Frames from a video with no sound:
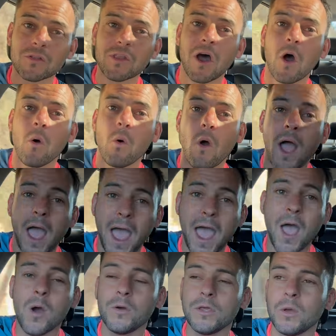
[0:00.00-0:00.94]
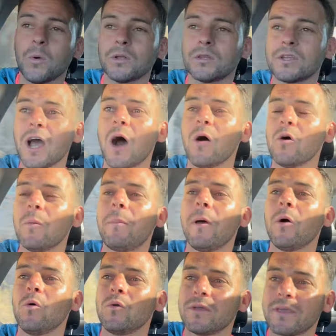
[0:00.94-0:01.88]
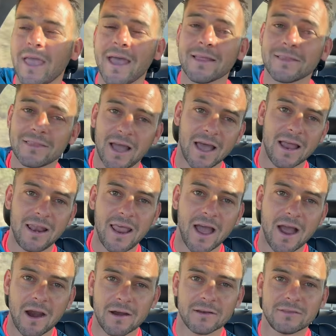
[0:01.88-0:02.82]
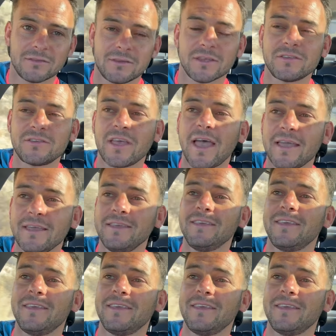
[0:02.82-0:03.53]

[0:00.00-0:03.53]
know how you would go about getting that letter to say,